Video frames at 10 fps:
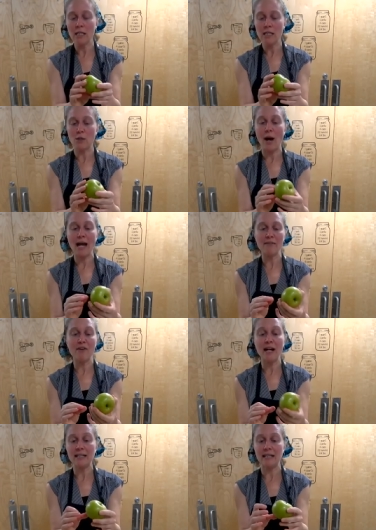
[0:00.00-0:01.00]
So I
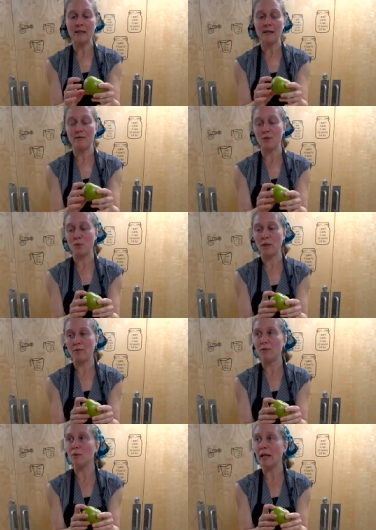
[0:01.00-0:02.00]
find that if
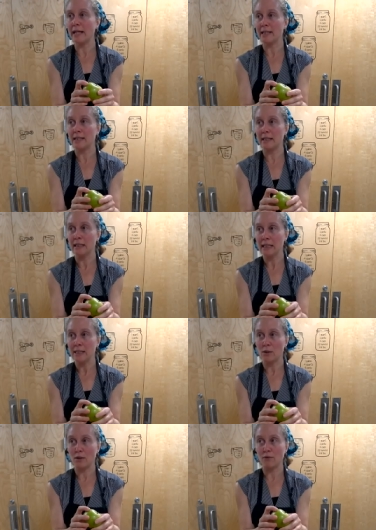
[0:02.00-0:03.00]
you like the
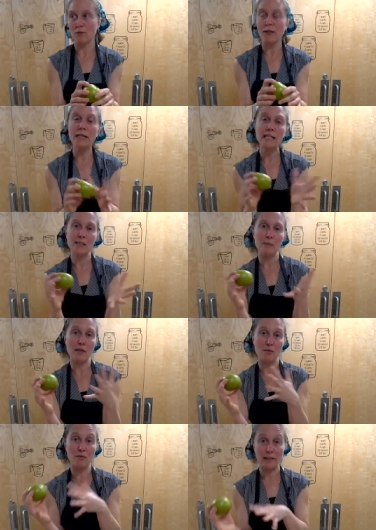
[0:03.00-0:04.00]
sort of Granny Smith
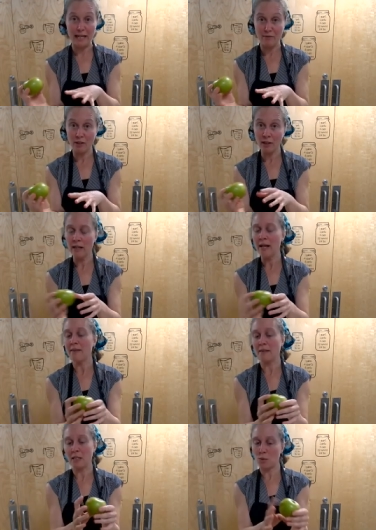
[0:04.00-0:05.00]
flavor, that
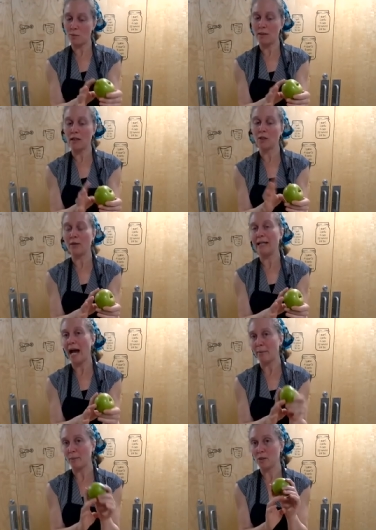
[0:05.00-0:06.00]
this would be a great
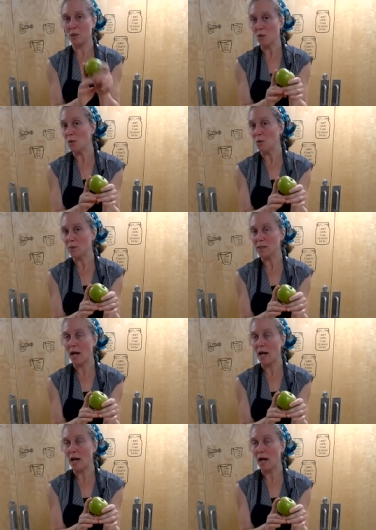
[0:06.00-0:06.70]
apple to use.